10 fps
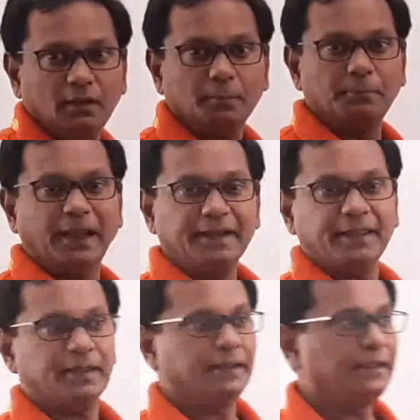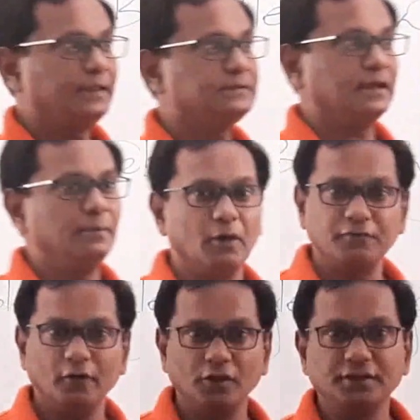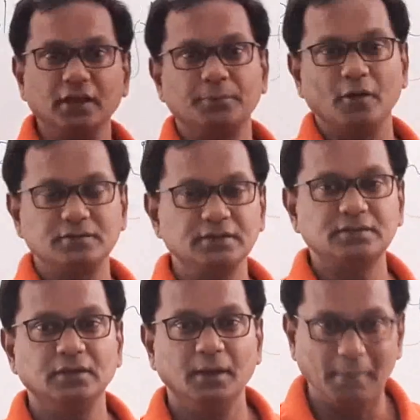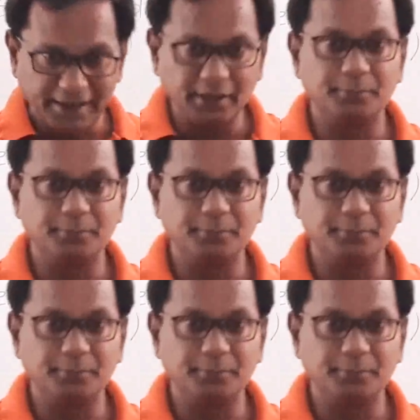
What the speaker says: Blending is a morphological process, a minor